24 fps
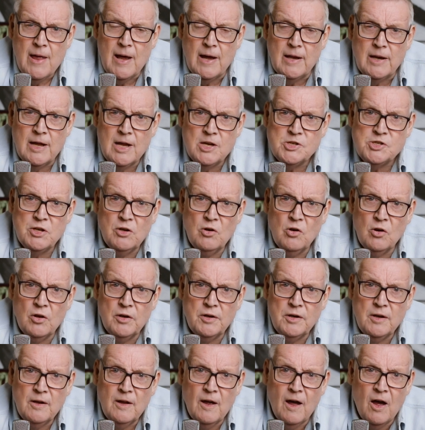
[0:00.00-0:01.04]
And as you
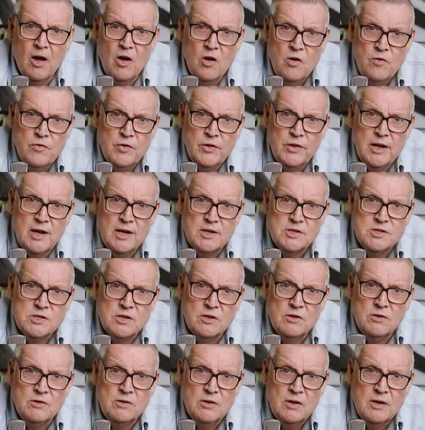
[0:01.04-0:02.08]
got over there
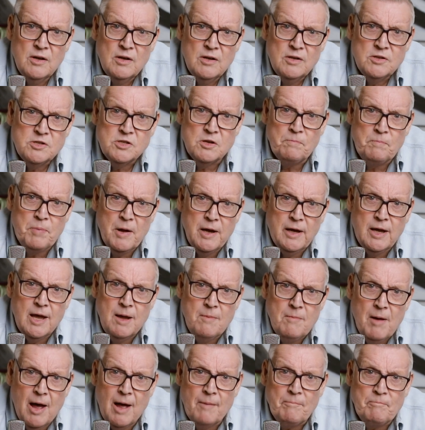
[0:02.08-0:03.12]
to pick
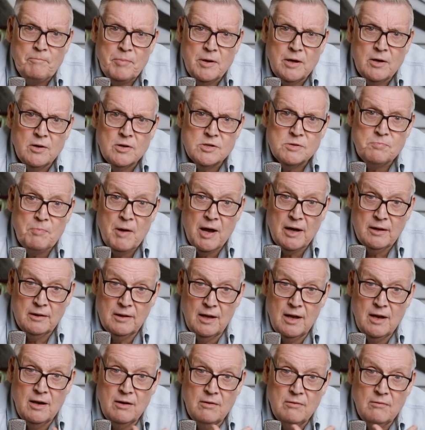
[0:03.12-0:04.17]
him up, because back
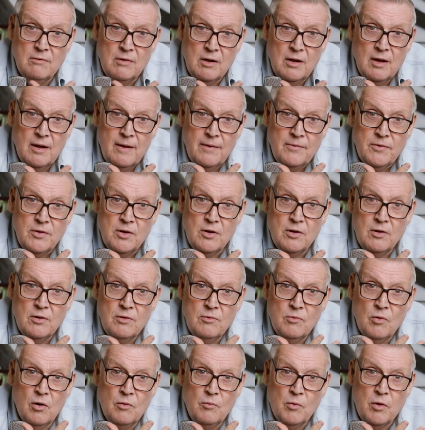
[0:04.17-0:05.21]
then
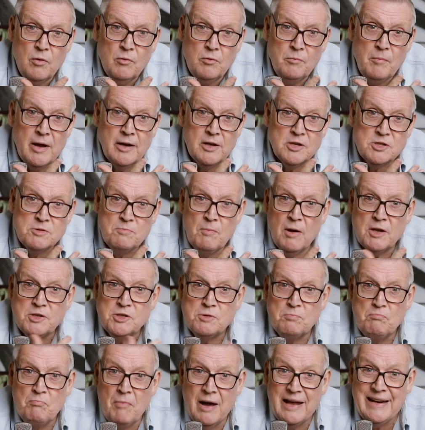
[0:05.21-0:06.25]
we would make as
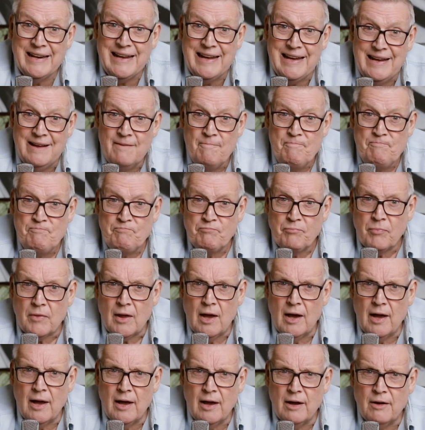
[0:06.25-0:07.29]
much money
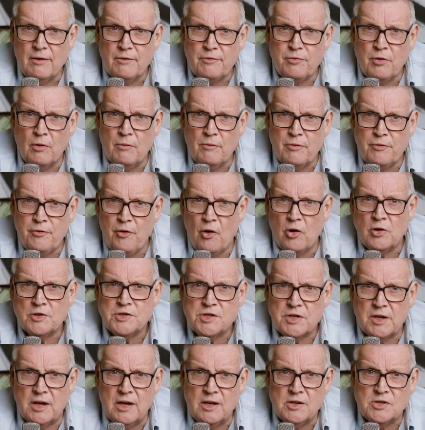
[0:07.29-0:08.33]
from fox
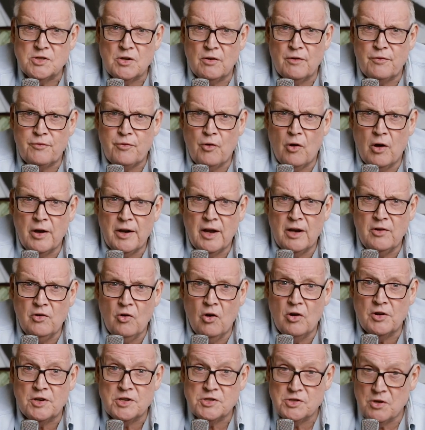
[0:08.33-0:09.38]
skins on a Friday
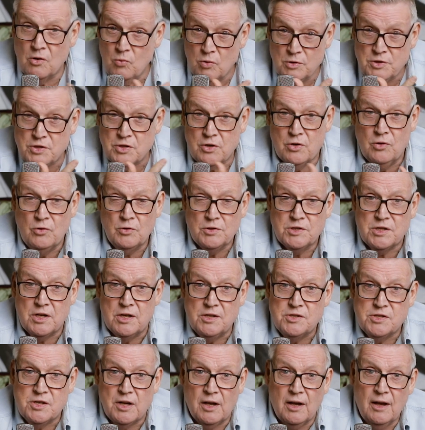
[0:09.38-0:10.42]
night as I would school
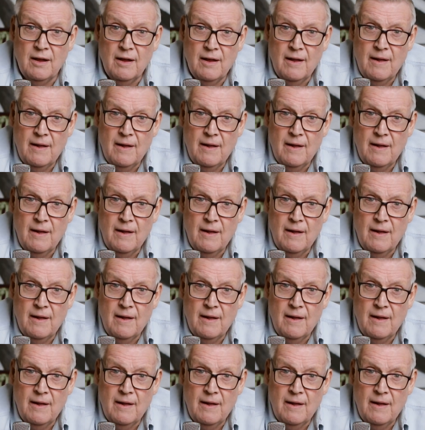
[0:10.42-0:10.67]
teaching.